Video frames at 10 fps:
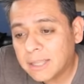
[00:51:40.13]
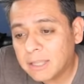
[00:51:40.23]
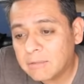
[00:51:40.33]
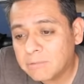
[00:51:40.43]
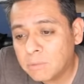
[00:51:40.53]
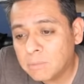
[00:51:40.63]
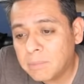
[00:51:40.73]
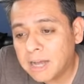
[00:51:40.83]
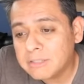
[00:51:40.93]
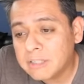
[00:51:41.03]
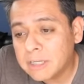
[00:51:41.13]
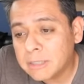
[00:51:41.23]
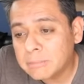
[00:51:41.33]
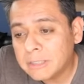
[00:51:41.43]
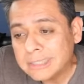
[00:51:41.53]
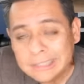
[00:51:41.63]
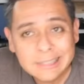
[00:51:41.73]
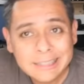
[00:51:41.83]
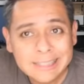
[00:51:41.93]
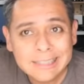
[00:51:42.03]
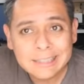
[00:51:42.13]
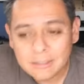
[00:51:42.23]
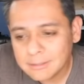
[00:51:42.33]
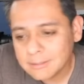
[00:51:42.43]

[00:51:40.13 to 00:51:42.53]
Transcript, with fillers: If you bought some, I